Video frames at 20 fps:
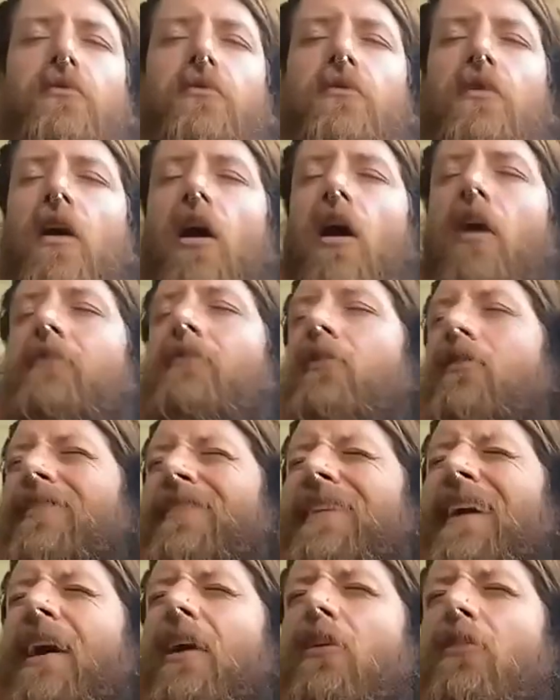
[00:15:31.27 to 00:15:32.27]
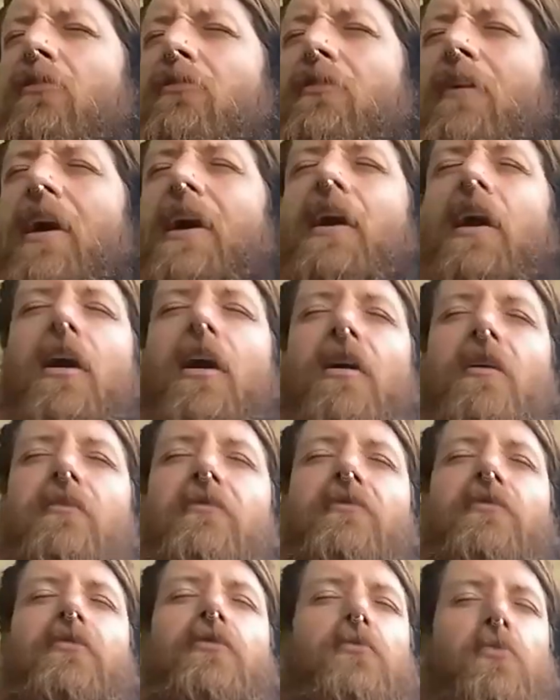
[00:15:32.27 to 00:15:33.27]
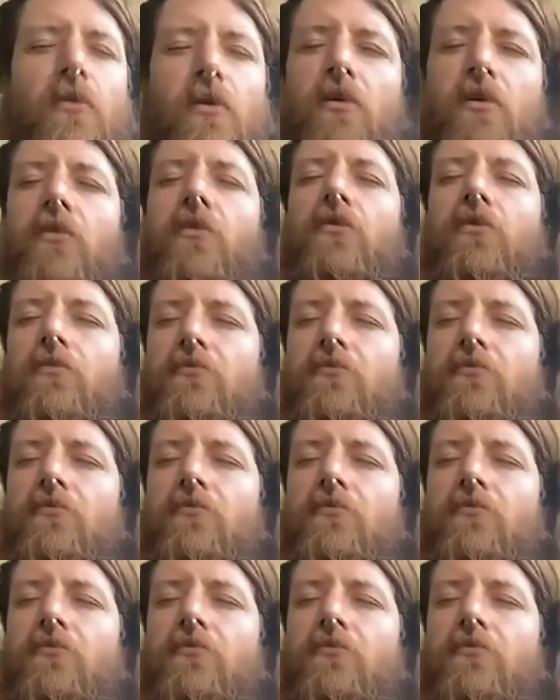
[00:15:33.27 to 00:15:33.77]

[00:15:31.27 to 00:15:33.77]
of yourself and of the world.